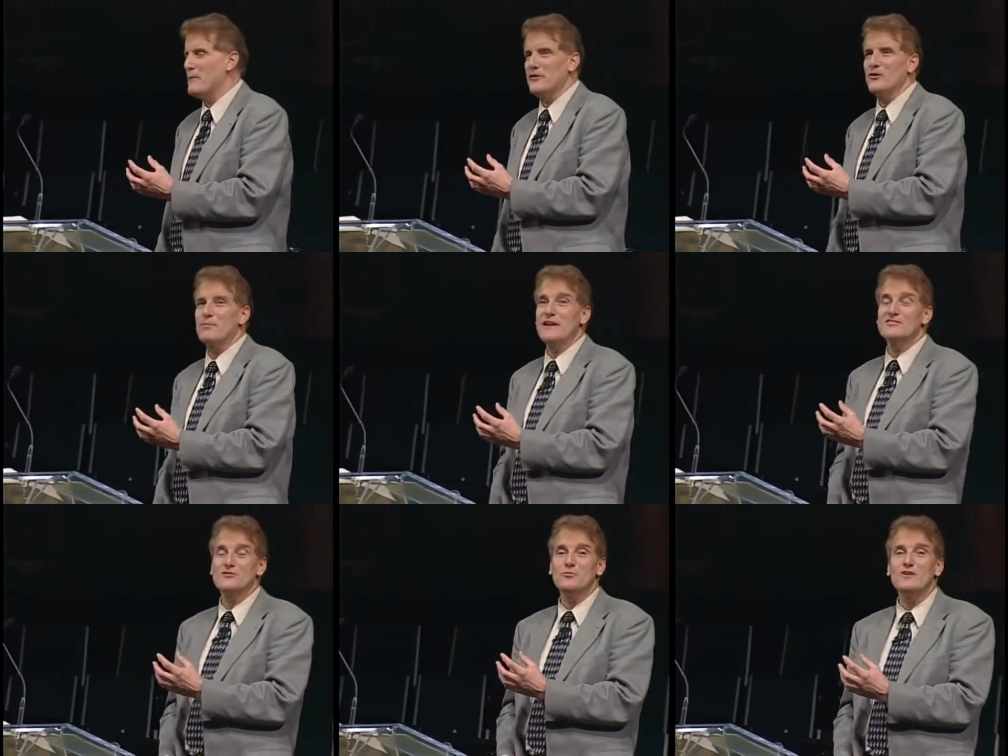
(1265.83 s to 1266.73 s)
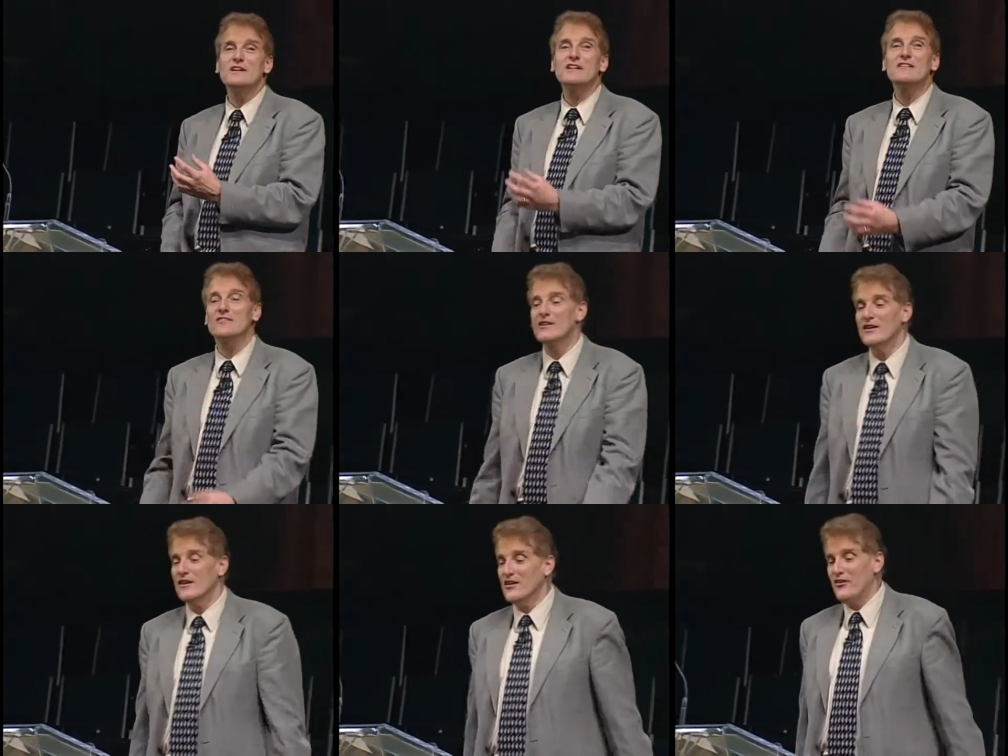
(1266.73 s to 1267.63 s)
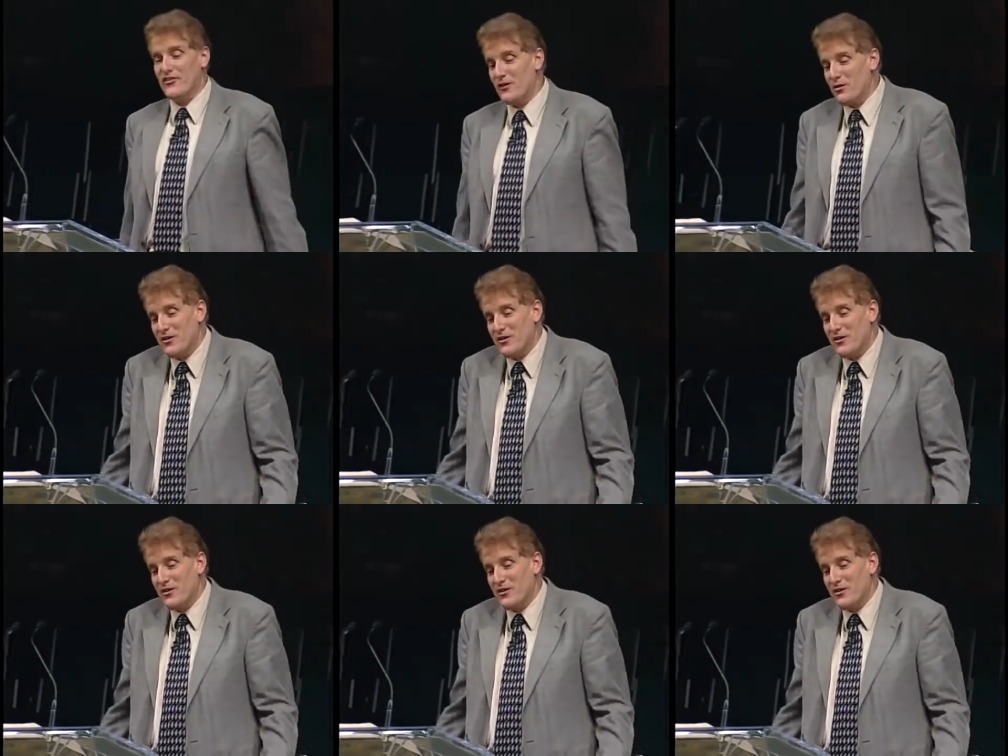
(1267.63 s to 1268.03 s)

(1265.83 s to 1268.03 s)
Maybe in your place of work, you, you say,